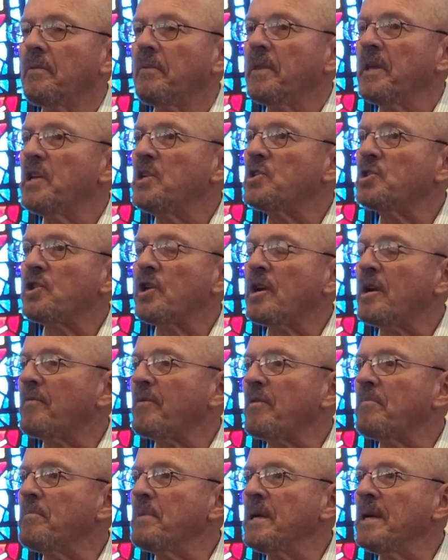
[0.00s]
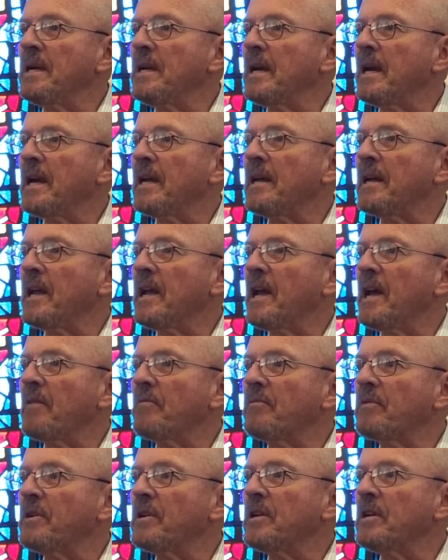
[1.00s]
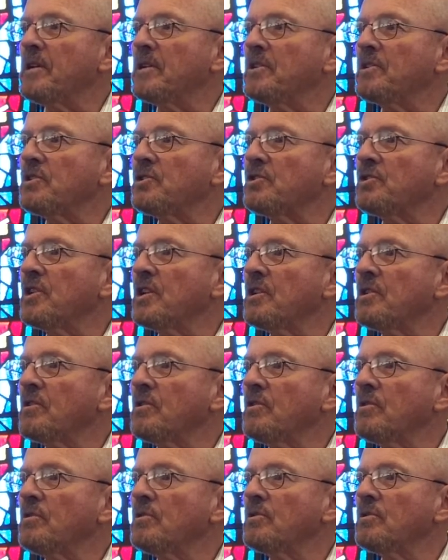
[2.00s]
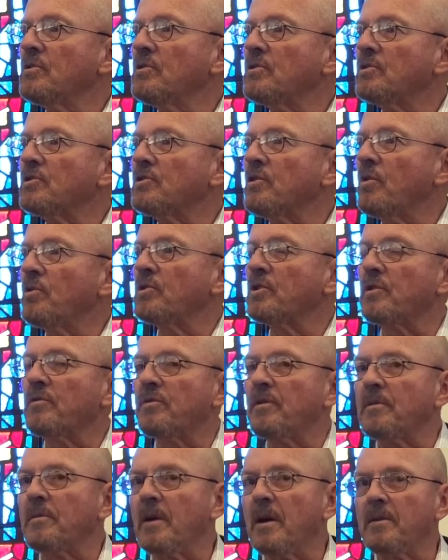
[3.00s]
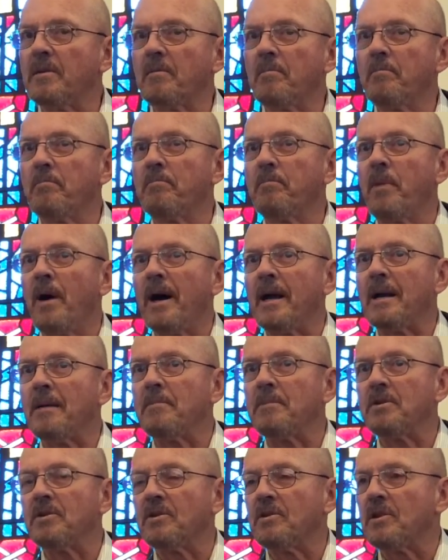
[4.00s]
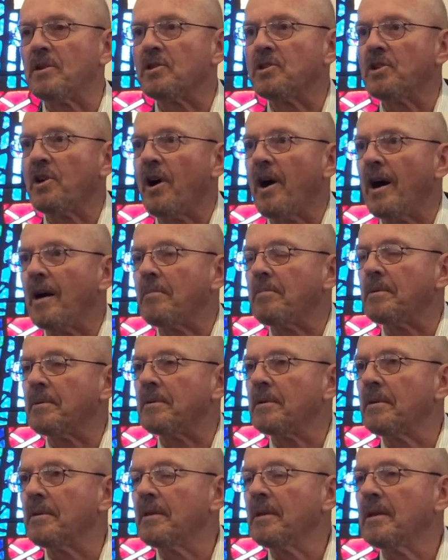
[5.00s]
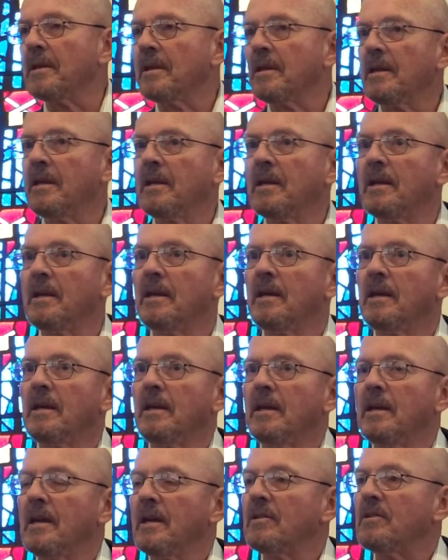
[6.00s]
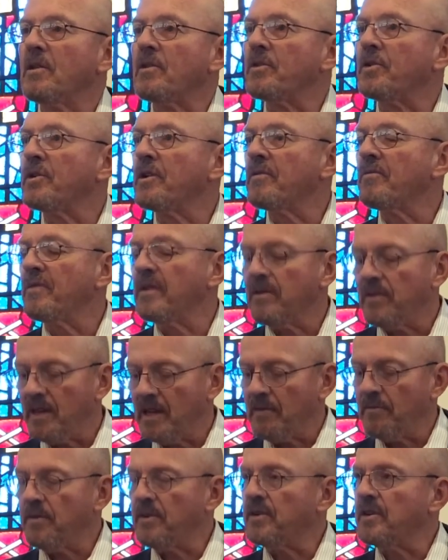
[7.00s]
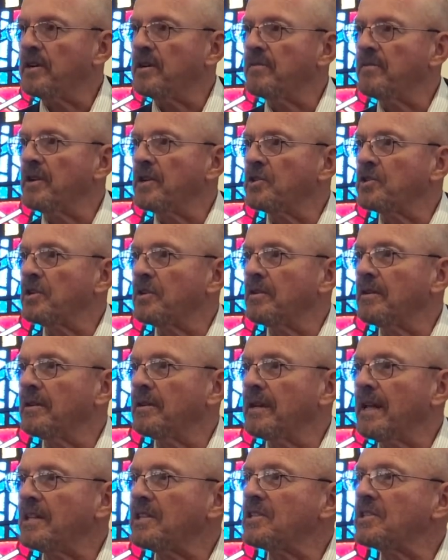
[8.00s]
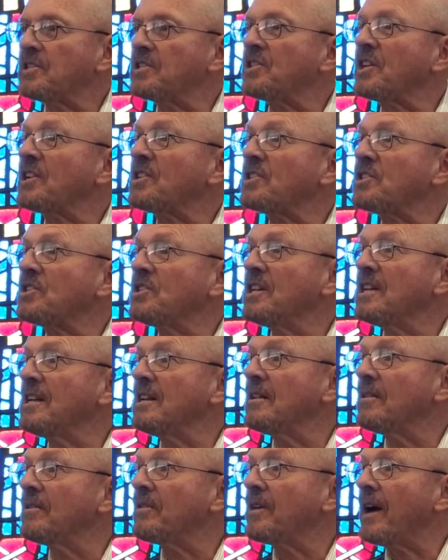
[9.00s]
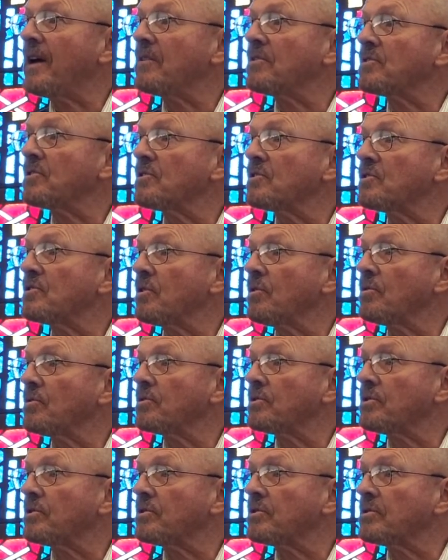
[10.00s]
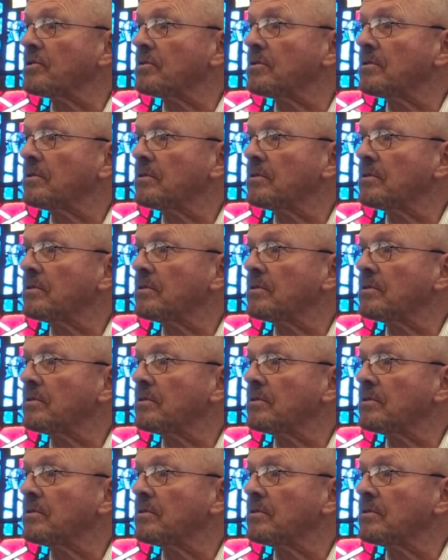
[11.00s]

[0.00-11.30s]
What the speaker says: He stood up for me and every single soldier from the bottom to the top in the 35th Infantry Division. That's 16,000 soldiers.